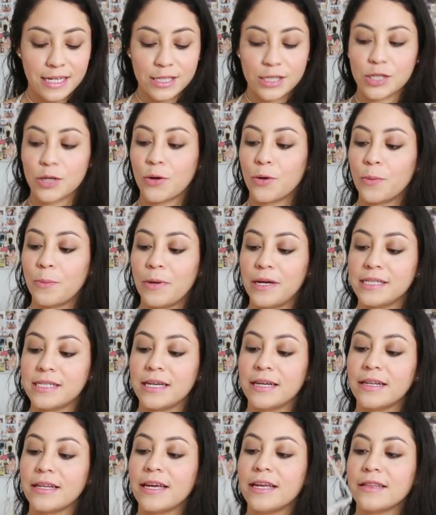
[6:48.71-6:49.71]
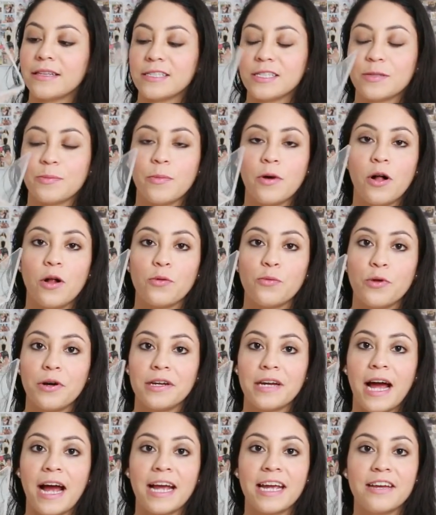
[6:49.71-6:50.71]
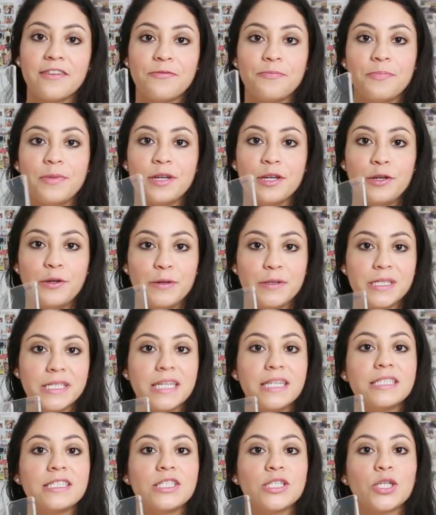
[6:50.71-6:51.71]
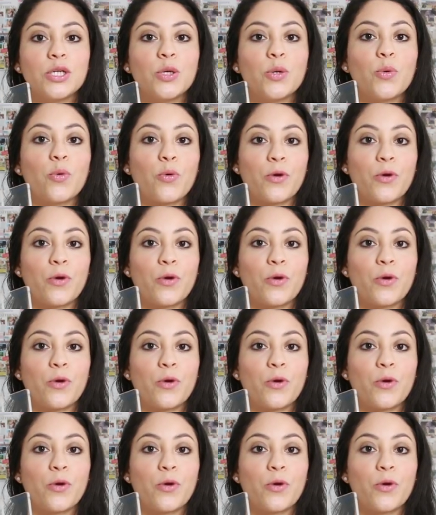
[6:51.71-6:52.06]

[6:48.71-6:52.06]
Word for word: So basically the small one I have been using to